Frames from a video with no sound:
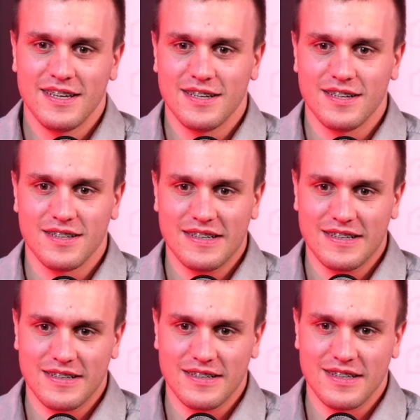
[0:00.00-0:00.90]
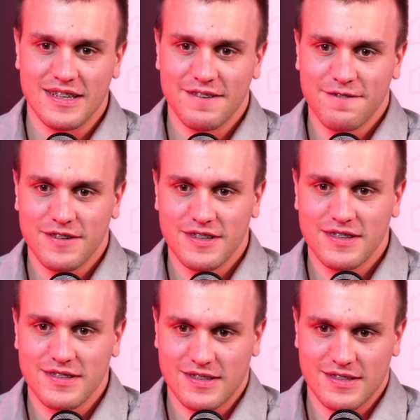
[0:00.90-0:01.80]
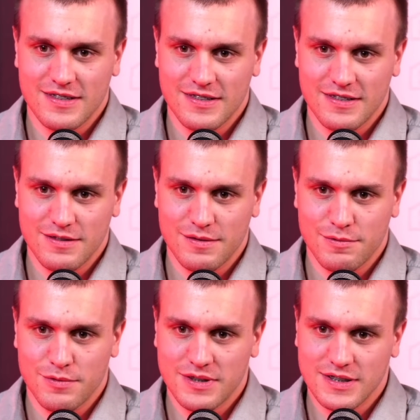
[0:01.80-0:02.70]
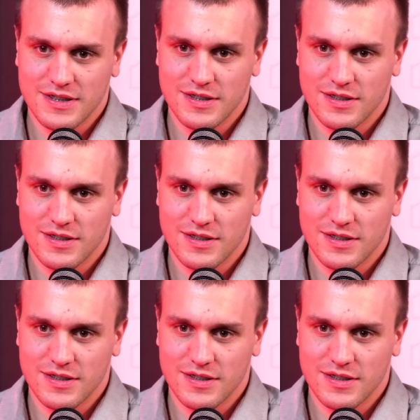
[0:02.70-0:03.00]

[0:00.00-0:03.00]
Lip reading: if it wasn't